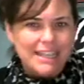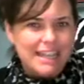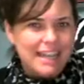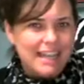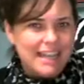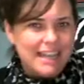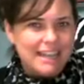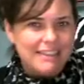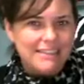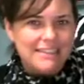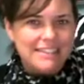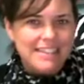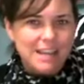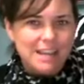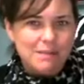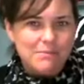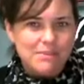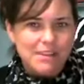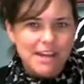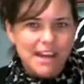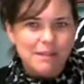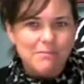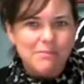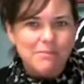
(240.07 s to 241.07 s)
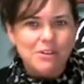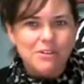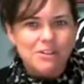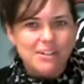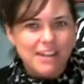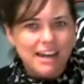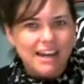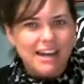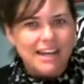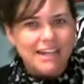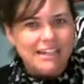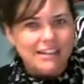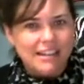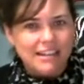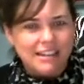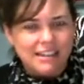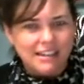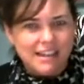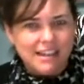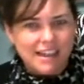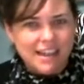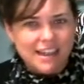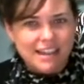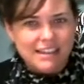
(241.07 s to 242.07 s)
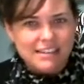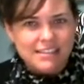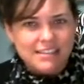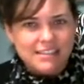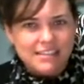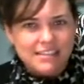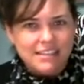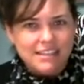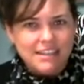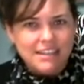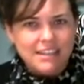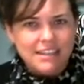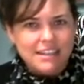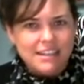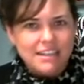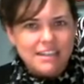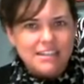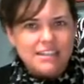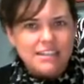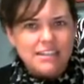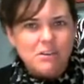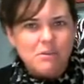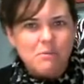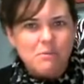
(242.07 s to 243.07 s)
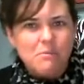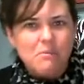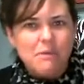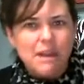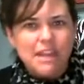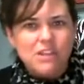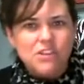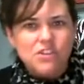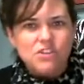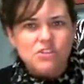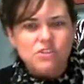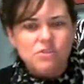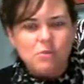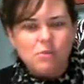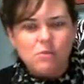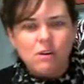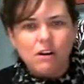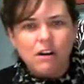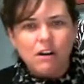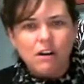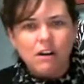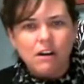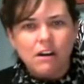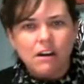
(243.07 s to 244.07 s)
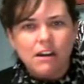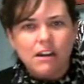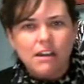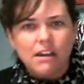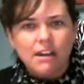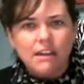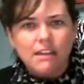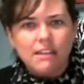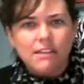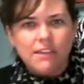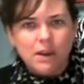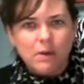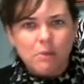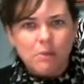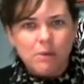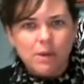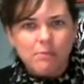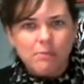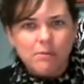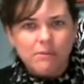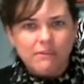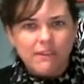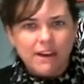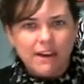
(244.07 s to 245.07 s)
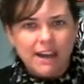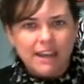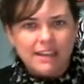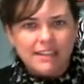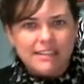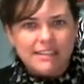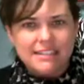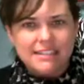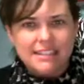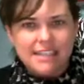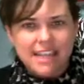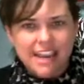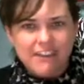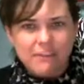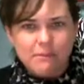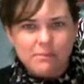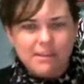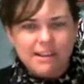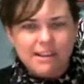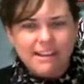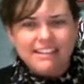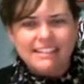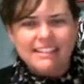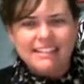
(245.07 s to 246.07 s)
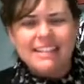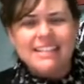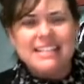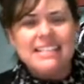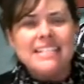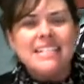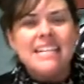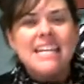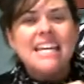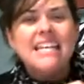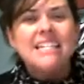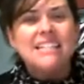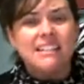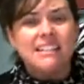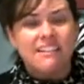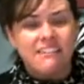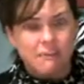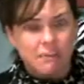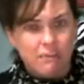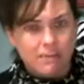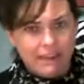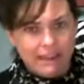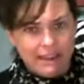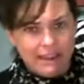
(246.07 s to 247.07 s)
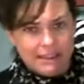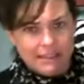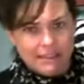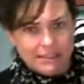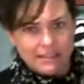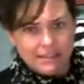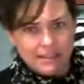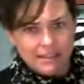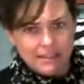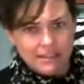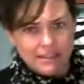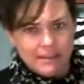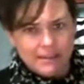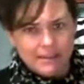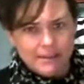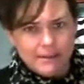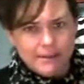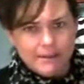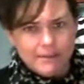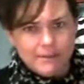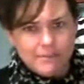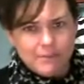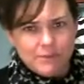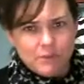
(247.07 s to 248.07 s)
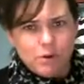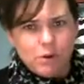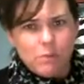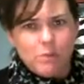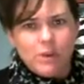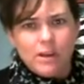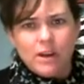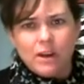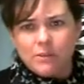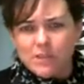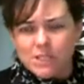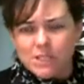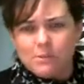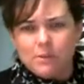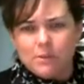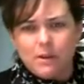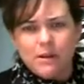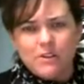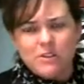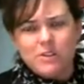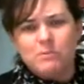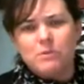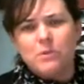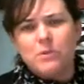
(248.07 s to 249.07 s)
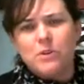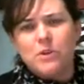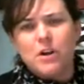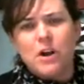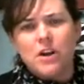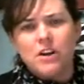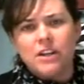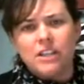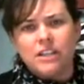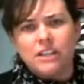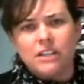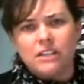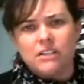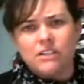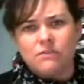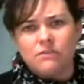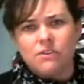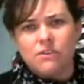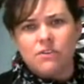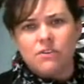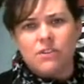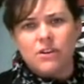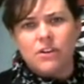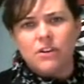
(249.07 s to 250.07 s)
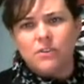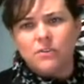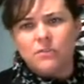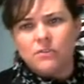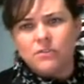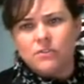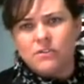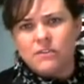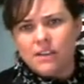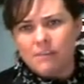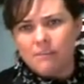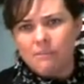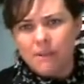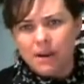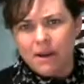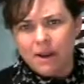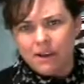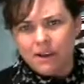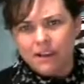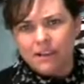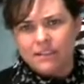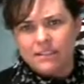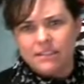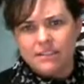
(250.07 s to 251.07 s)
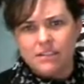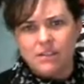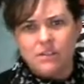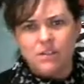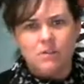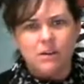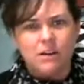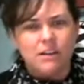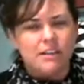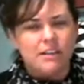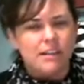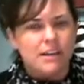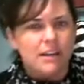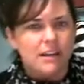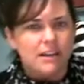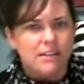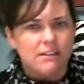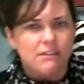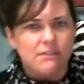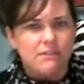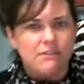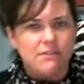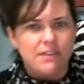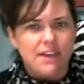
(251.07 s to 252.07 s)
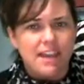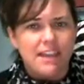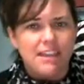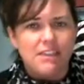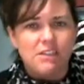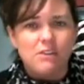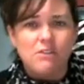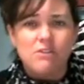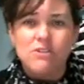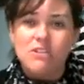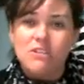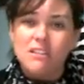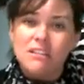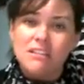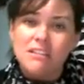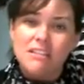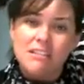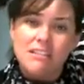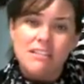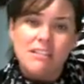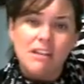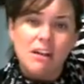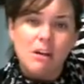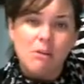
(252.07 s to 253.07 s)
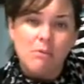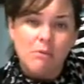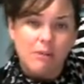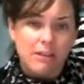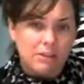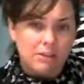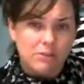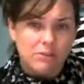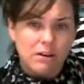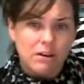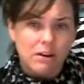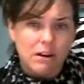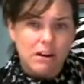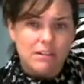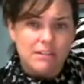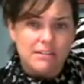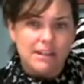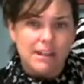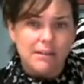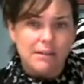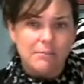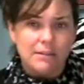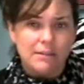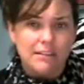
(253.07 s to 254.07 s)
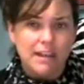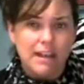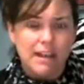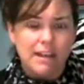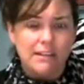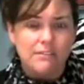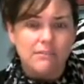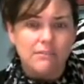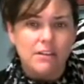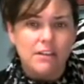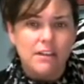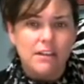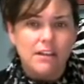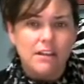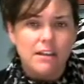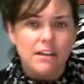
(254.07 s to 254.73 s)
yet, at the same time, they're dying nonetheless. So make sure that we provide a safe place, an attentive place, where we are responsible guardians for those among us who are young in the faith or just going through a hard time in life.